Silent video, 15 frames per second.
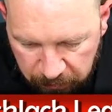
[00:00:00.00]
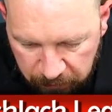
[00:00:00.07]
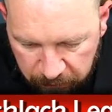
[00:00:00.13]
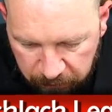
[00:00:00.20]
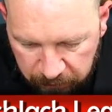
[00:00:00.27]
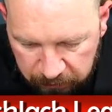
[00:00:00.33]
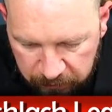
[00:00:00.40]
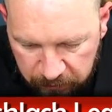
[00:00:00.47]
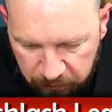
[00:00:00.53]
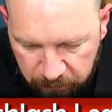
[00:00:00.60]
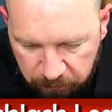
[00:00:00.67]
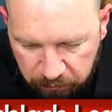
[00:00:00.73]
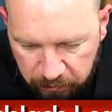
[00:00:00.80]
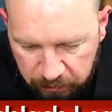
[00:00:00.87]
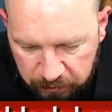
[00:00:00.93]
have these
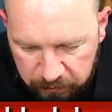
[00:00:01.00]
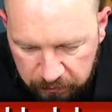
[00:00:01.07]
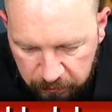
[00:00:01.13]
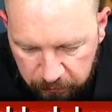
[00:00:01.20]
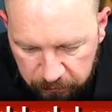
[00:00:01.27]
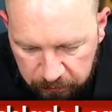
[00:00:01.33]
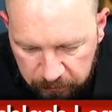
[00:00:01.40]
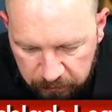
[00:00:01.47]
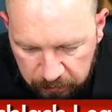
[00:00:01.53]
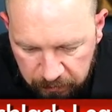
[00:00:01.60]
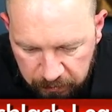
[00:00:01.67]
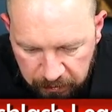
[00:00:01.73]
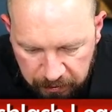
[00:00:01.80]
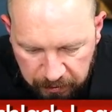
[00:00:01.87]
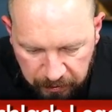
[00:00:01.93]
done pretty soon.
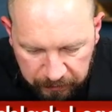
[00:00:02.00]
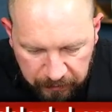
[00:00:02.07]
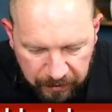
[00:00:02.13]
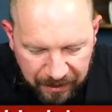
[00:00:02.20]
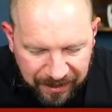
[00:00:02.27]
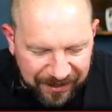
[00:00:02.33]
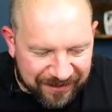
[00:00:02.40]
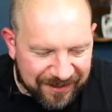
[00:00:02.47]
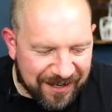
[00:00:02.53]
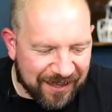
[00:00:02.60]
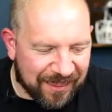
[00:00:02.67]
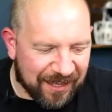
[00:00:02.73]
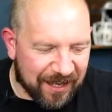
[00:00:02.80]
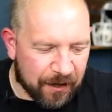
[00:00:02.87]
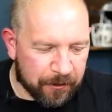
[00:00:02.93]
I didn't, I didn't
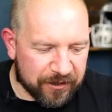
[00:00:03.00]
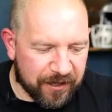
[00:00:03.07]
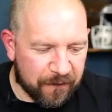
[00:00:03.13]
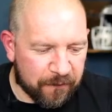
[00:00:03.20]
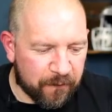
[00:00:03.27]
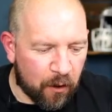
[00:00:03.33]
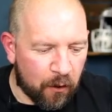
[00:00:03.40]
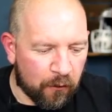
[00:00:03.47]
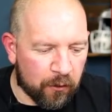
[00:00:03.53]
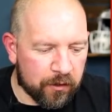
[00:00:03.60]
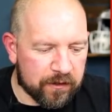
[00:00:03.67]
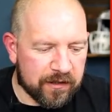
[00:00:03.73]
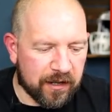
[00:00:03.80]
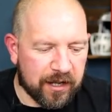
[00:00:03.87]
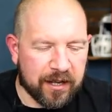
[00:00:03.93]
think I was that far on
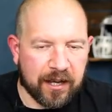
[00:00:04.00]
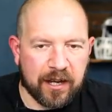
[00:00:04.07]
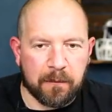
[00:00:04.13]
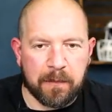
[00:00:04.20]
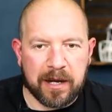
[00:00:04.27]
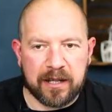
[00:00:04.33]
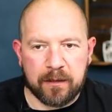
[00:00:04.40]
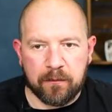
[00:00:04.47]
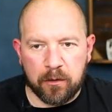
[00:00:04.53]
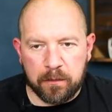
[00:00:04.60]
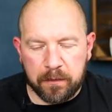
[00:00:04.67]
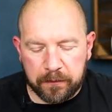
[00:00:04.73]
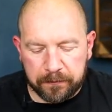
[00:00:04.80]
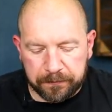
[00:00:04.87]
until I kind of picked them up.